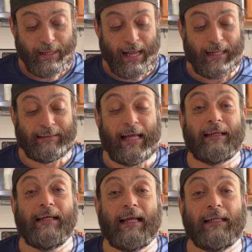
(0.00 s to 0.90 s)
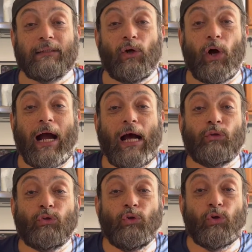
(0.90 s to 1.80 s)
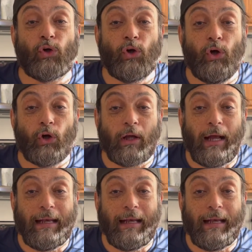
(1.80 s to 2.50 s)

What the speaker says: And they relate on how to cook